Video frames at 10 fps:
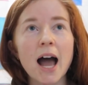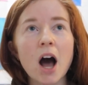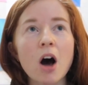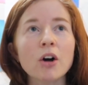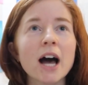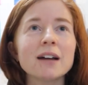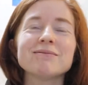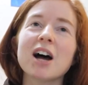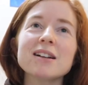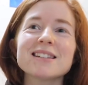I'll
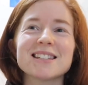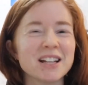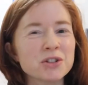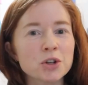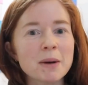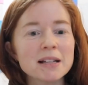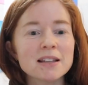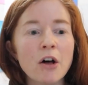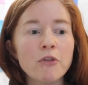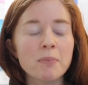not censor
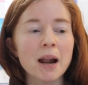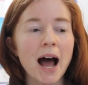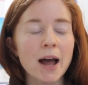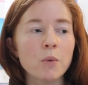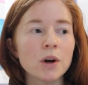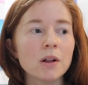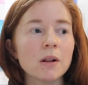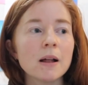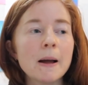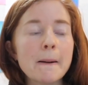myself, but I
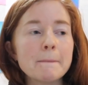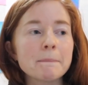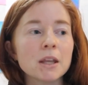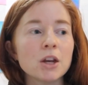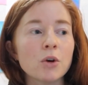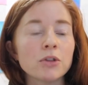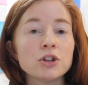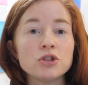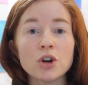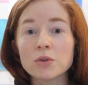will, the
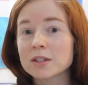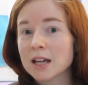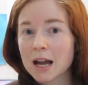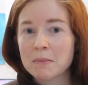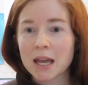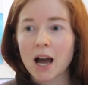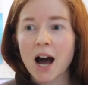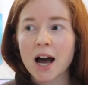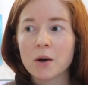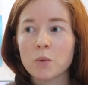jokes that I make,
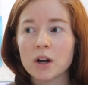I